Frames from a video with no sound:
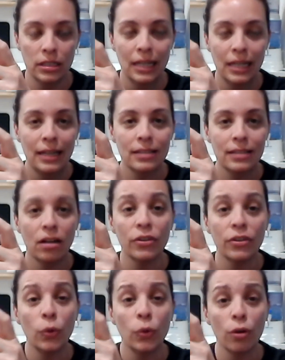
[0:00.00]
is called an
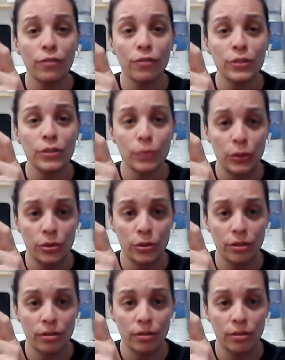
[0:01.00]
Orifice Reducer.